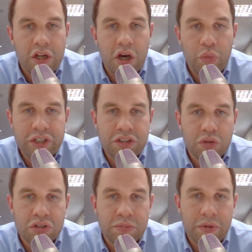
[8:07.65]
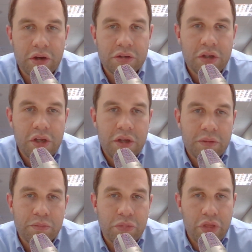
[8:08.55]
Now, when she talks about
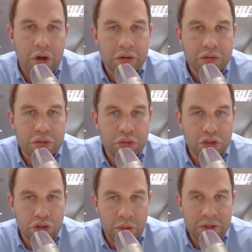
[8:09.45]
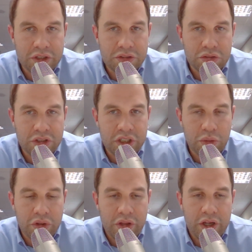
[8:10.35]
those whose job it is to
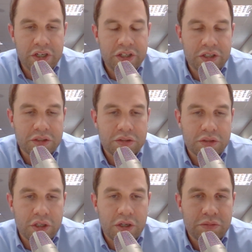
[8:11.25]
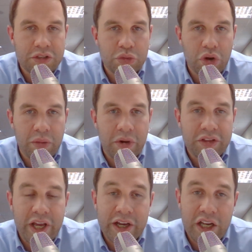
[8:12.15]
deal with ideas, she's talking
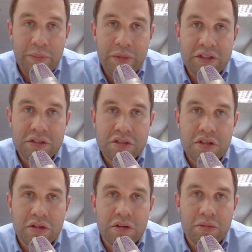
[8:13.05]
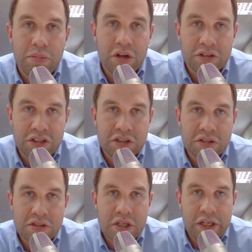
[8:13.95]
about the academics, the
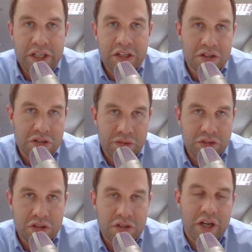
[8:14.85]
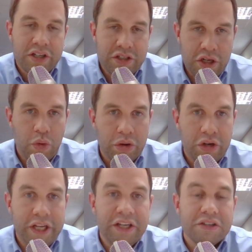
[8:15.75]
politicians, the leaders of a society,
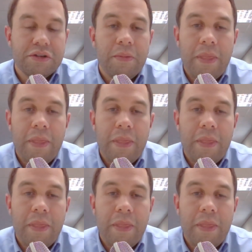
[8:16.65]
quote, leaders,